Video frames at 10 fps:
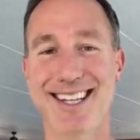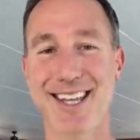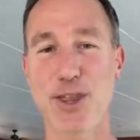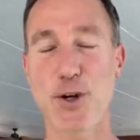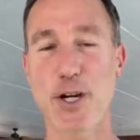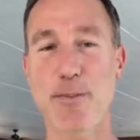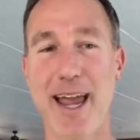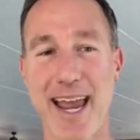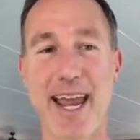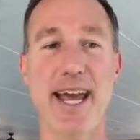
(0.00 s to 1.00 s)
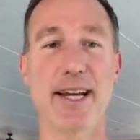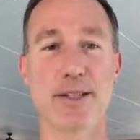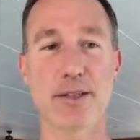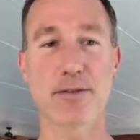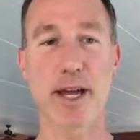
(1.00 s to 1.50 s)
Ethereum
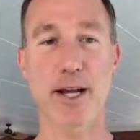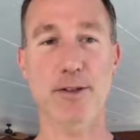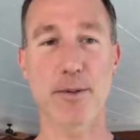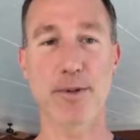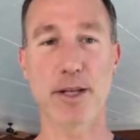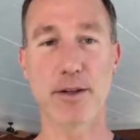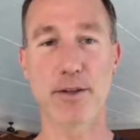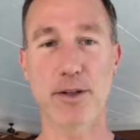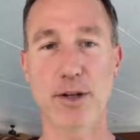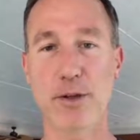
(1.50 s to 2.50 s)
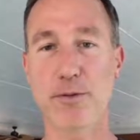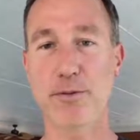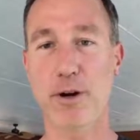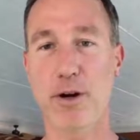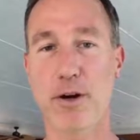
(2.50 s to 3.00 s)
and XRP could
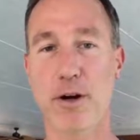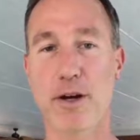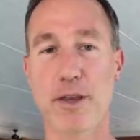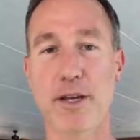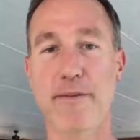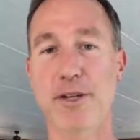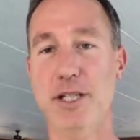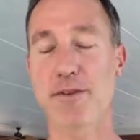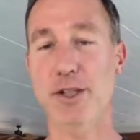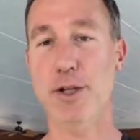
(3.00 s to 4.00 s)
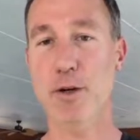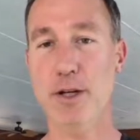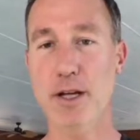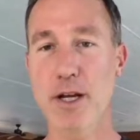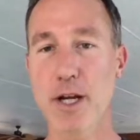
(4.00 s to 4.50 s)
fall under the definition of a
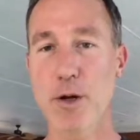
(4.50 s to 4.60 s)
security,